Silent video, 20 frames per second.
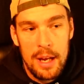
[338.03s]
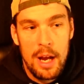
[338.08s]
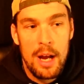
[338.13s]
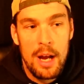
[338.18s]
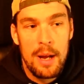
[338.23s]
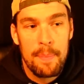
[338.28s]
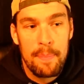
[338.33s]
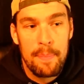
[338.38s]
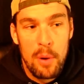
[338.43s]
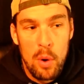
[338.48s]

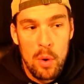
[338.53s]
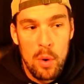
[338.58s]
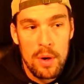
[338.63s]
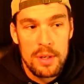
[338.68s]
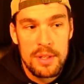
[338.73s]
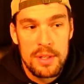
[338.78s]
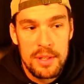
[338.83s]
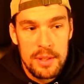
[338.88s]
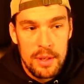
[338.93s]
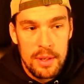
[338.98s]
uh,
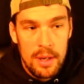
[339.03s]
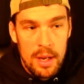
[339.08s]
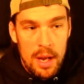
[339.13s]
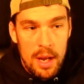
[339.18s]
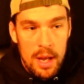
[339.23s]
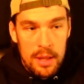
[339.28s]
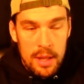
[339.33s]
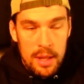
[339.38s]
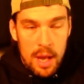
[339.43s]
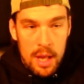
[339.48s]
ports
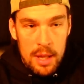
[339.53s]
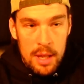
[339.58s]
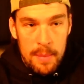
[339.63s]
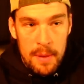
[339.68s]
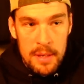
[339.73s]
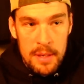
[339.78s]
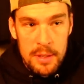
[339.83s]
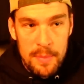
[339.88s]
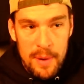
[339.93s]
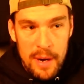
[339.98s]
on on the
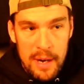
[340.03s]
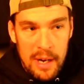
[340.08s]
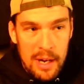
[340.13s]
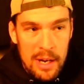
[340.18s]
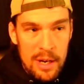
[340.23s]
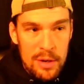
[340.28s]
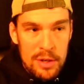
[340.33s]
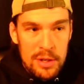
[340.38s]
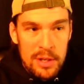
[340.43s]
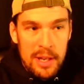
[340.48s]
muzzle brake
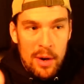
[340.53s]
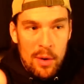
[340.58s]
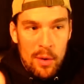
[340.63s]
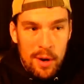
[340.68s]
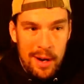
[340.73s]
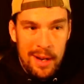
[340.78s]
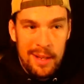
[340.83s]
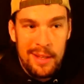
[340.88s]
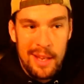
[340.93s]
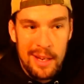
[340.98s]
are usually
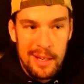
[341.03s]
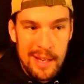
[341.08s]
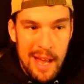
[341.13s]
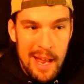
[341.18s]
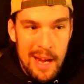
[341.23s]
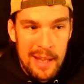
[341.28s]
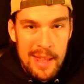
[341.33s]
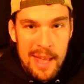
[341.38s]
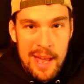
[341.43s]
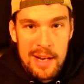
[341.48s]
oriented
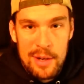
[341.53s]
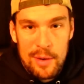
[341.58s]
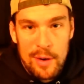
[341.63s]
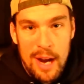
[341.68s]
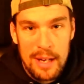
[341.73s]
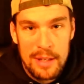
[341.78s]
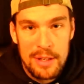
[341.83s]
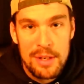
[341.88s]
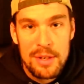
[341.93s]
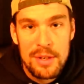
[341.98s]
kind of in that
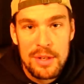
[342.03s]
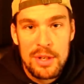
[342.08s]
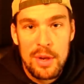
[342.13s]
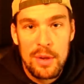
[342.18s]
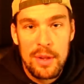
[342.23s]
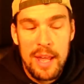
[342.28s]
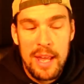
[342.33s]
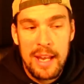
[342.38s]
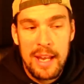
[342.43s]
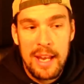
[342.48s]
direction,
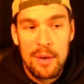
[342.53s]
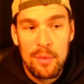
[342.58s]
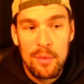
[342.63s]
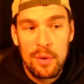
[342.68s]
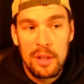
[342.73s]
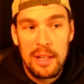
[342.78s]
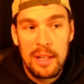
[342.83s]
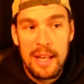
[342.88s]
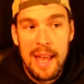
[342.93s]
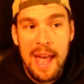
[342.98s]
so they can
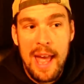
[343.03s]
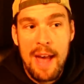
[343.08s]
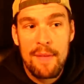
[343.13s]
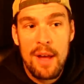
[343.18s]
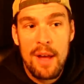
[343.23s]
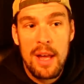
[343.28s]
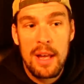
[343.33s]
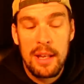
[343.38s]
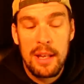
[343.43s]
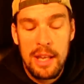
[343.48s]
really
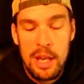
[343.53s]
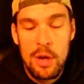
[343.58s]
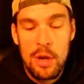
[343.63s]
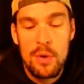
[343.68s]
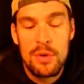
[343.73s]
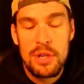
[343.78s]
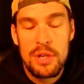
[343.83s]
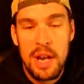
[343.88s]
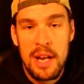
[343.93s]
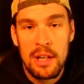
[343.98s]
have a
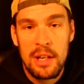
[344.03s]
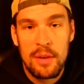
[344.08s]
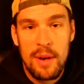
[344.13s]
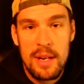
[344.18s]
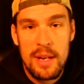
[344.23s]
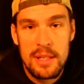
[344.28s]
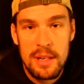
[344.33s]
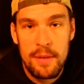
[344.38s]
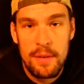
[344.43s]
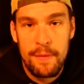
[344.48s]
huge
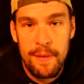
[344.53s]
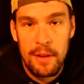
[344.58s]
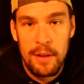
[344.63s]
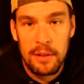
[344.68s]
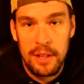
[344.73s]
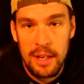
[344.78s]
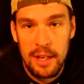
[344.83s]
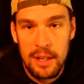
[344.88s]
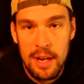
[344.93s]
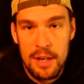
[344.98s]
increase in
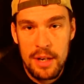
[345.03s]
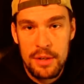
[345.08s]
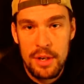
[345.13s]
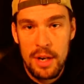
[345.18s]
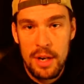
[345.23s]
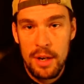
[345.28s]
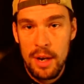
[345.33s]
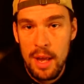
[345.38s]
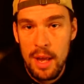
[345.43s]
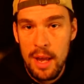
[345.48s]
felt
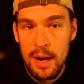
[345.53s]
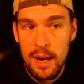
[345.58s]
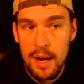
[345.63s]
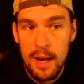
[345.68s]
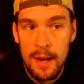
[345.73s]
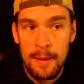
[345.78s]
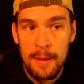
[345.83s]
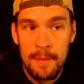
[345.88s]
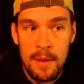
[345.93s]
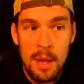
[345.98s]
concussion and, and
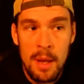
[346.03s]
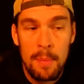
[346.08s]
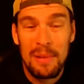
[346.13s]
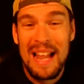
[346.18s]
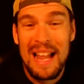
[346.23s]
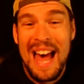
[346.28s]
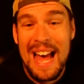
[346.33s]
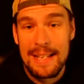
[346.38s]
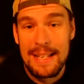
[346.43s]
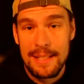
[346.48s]
uh,
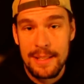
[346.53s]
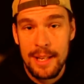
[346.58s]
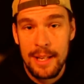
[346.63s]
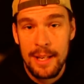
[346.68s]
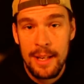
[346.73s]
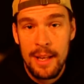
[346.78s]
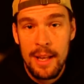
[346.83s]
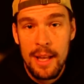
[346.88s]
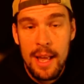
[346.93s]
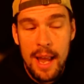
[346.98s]
blast,
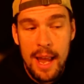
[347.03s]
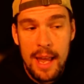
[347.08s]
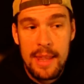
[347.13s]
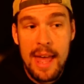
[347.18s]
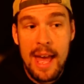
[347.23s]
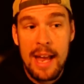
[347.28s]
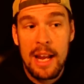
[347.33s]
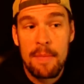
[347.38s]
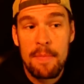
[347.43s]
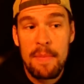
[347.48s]

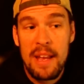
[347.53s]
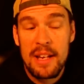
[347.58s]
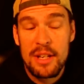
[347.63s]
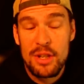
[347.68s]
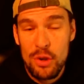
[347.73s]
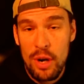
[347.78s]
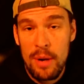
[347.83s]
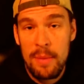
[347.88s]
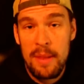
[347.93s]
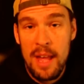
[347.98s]
and that can be
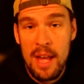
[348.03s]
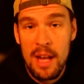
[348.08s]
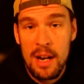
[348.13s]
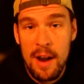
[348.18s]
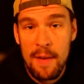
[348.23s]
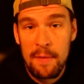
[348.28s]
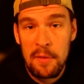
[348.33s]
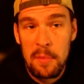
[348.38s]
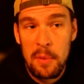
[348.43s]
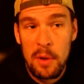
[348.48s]
extremely
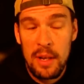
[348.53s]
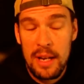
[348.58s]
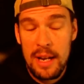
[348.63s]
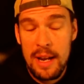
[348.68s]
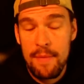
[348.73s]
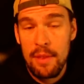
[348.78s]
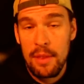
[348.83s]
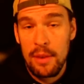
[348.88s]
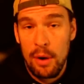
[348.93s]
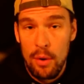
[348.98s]
uncomfortable. It
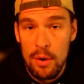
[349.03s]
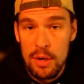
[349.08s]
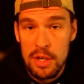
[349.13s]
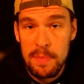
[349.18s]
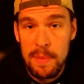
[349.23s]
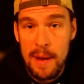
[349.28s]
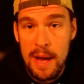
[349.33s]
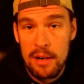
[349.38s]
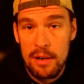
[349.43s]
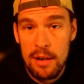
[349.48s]
can even throw a
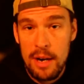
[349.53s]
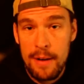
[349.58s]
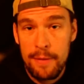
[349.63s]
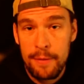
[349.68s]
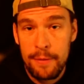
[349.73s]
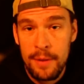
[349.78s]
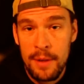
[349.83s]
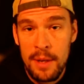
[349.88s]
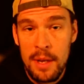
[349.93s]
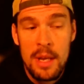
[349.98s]
spotter
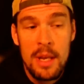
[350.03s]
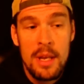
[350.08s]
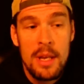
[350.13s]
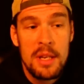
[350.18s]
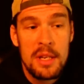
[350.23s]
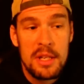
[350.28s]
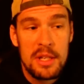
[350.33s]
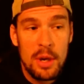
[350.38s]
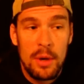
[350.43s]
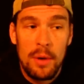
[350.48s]
off.
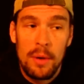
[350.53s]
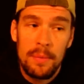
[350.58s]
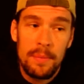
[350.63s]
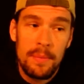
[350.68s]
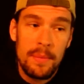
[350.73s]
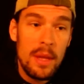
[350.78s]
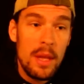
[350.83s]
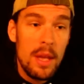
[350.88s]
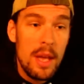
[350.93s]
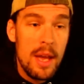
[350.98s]
So
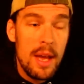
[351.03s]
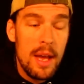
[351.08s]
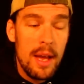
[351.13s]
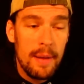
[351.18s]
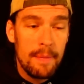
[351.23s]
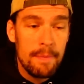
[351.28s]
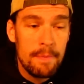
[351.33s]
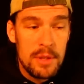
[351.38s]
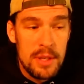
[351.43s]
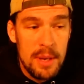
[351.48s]

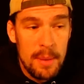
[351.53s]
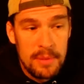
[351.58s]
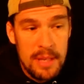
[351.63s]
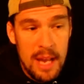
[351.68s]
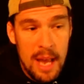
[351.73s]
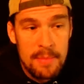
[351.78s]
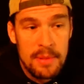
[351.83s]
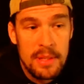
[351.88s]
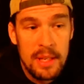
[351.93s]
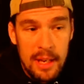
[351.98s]
uh,
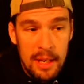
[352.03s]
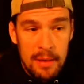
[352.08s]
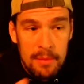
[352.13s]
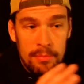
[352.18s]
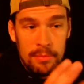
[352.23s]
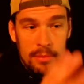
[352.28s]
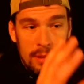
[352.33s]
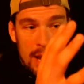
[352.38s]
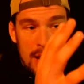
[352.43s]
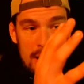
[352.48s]
sometimes it
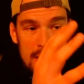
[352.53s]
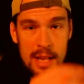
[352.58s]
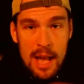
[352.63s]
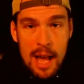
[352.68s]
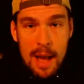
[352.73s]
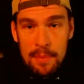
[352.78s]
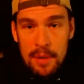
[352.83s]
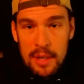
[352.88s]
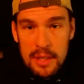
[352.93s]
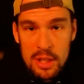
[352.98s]
can cause
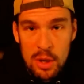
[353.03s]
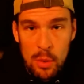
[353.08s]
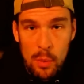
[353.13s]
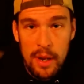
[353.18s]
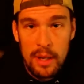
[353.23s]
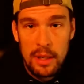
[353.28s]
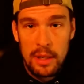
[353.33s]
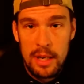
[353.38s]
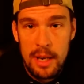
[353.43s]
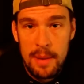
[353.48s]
the optics to
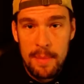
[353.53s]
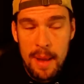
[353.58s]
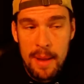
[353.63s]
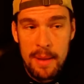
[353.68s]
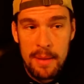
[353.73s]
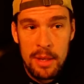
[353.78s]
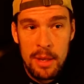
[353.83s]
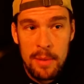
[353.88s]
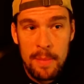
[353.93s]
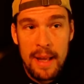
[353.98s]
wiggle and it
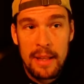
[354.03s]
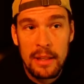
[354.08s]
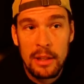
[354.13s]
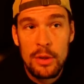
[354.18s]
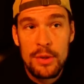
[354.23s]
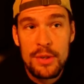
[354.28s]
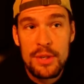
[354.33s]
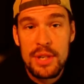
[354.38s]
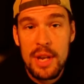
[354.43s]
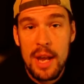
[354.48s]
might you might
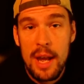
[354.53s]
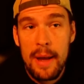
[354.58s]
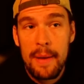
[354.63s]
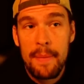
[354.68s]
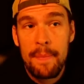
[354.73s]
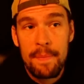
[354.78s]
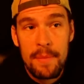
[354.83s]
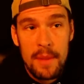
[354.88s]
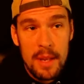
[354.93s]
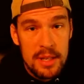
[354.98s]
lose
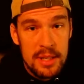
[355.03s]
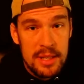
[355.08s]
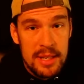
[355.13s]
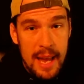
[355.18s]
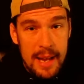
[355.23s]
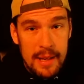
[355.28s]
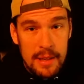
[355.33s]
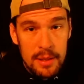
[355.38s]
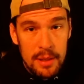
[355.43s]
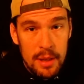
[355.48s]
uh,
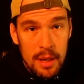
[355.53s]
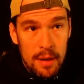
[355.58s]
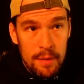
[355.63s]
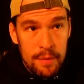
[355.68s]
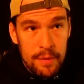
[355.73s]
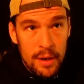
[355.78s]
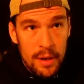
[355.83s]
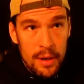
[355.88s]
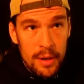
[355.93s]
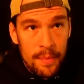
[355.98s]
sight
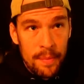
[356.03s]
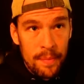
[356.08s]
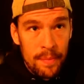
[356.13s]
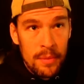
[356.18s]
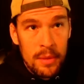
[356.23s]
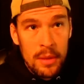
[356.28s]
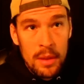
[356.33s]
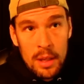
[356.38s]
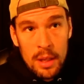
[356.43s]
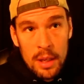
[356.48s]
of your
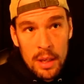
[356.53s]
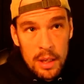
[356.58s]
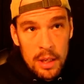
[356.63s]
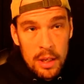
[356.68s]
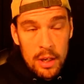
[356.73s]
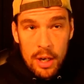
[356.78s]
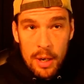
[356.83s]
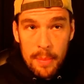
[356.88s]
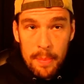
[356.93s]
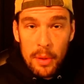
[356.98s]

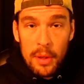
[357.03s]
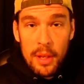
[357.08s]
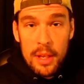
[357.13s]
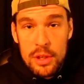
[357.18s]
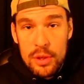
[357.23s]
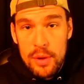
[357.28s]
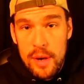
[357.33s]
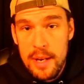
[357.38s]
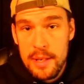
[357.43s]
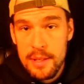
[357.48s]
your
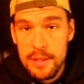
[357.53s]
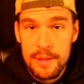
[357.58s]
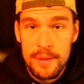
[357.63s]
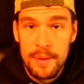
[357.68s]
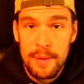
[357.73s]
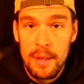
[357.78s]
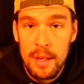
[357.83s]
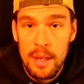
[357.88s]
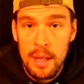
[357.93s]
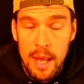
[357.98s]
bullet
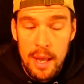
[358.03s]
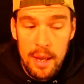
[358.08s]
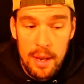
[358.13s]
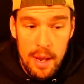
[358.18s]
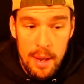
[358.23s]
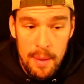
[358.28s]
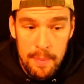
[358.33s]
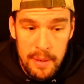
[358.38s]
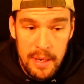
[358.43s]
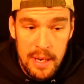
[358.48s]
trace
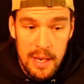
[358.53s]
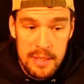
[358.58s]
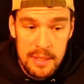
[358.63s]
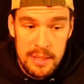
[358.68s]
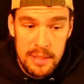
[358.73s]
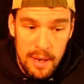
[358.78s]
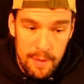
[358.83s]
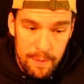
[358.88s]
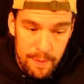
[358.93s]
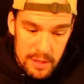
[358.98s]
uh,
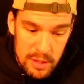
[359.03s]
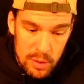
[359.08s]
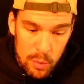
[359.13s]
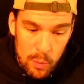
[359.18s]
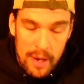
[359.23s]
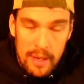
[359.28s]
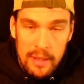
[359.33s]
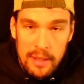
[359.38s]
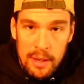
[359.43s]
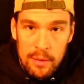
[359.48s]
because if it's
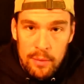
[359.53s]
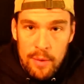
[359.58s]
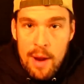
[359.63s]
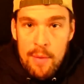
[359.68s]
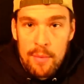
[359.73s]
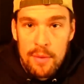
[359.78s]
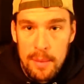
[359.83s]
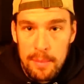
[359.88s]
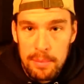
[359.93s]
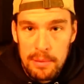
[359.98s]
wiggling
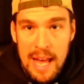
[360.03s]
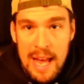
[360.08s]
right when the